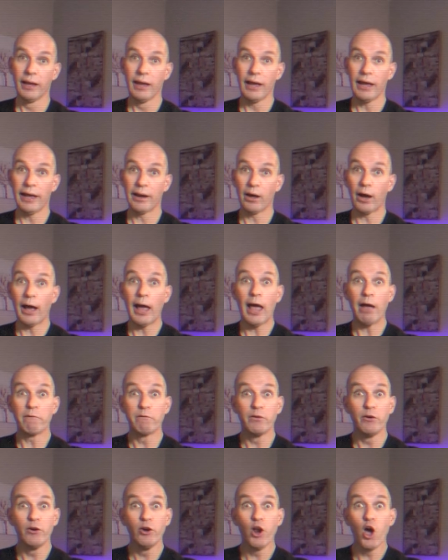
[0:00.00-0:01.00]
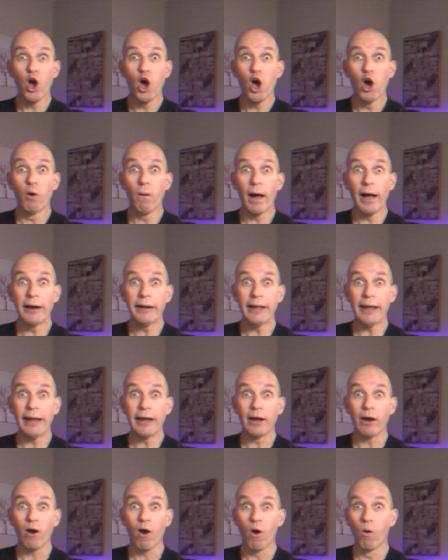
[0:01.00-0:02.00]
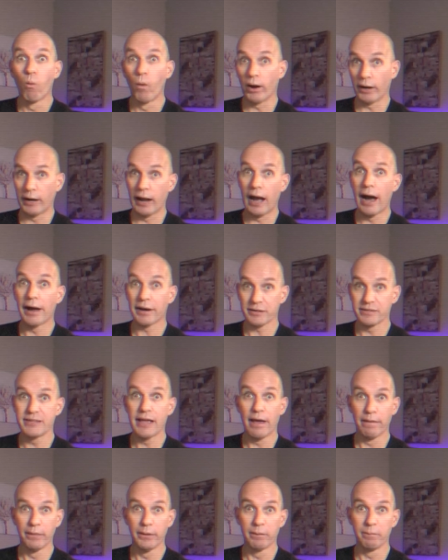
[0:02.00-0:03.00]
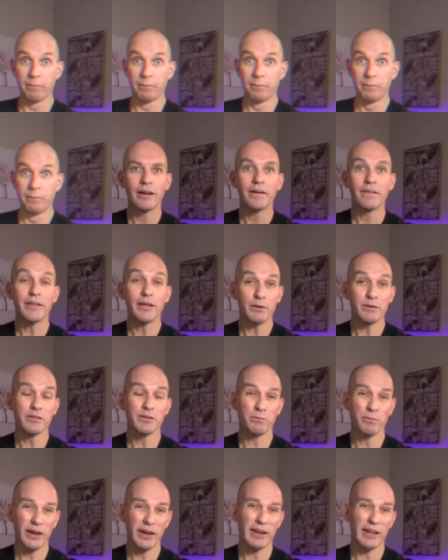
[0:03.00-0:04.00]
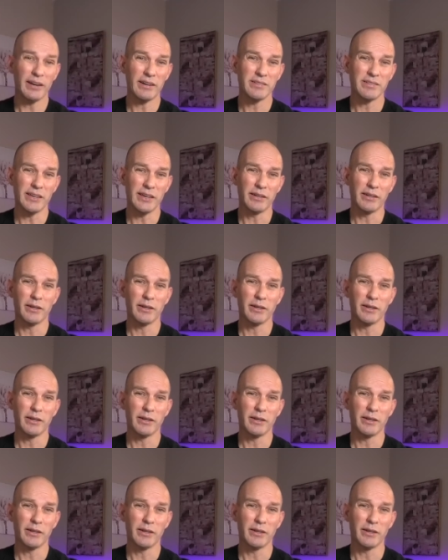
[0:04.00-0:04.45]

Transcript: And I have no idea what car to send them. That was a weird accent,